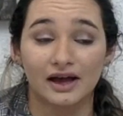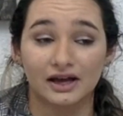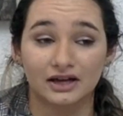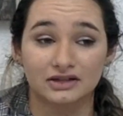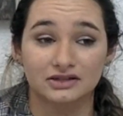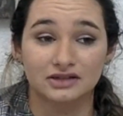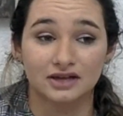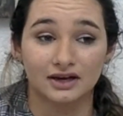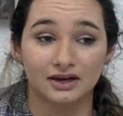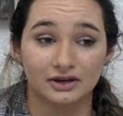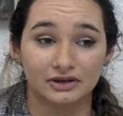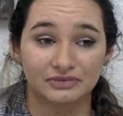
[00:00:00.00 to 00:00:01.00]
And
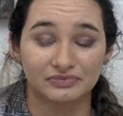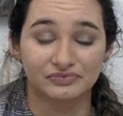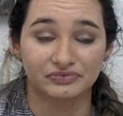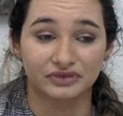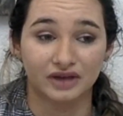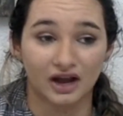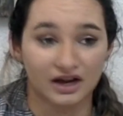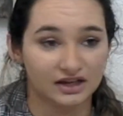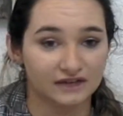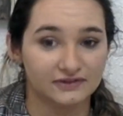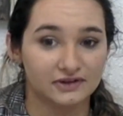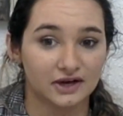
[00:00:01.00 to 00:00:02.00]
I
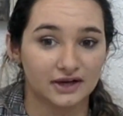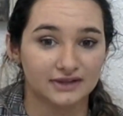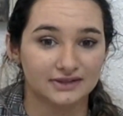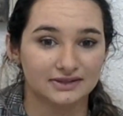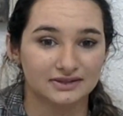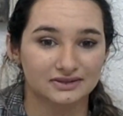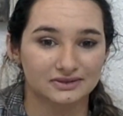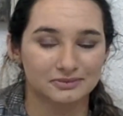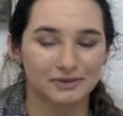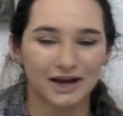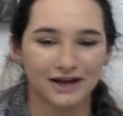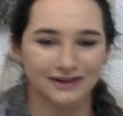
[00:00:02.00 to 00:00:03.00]
love you guys.
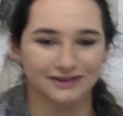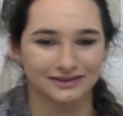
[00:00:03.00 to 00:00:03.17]
Bye.